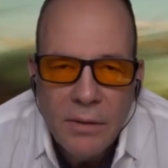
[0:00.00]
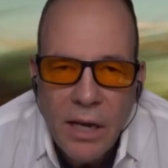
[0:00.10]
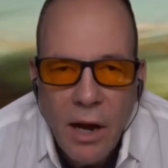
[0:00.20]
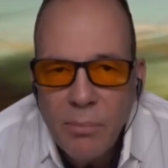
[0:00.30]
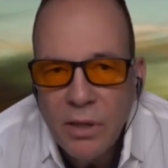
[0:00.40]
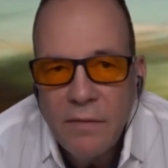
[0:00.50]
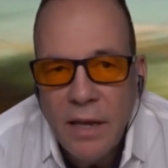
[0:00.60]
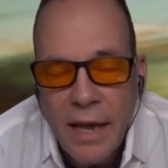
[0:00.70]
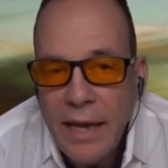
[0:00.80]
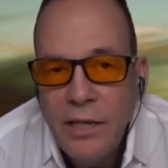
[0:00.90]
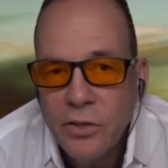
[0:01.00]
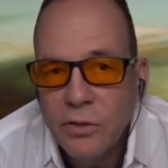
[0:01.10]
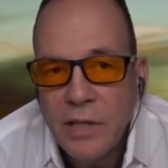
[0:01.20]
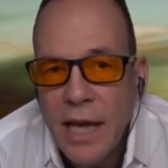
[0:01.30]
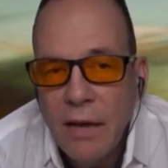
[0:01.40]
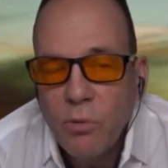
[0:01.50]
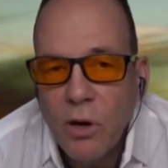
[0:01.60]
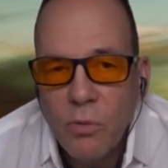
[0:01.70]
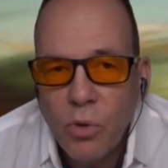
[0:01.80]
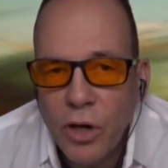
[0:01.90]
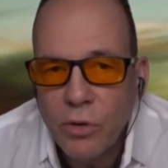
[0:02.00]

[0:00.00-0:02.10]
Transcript: you know, I believe that angels ha- were were